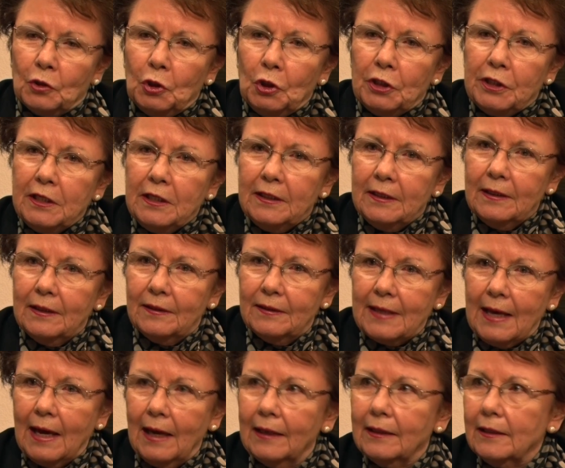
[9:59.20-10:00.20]
looking at
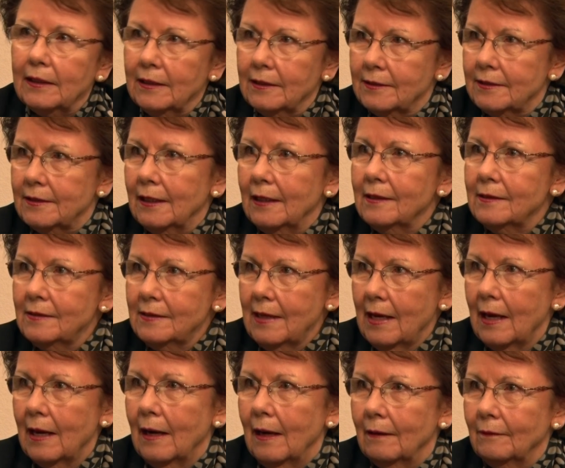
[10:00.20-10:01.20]
that, it does
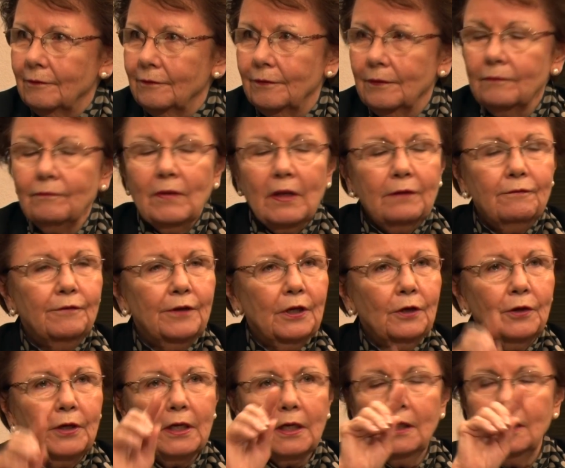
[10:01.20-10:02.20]
have
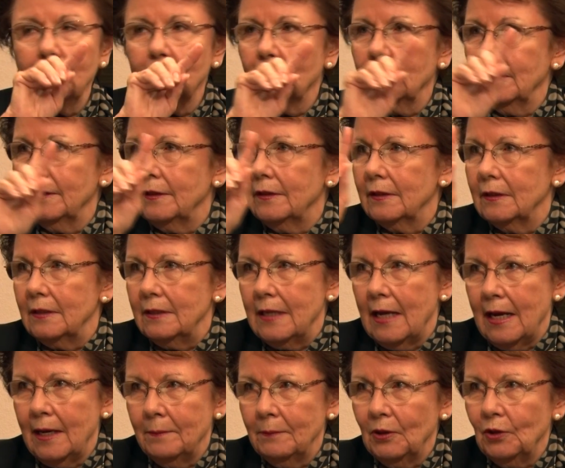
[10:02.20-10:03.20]
very clearly the
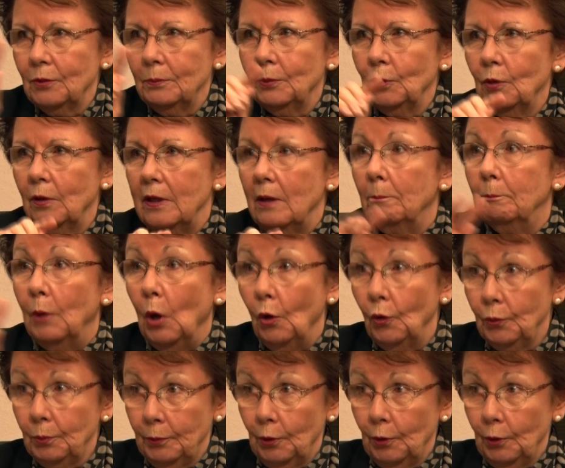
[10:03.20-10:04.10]
name of both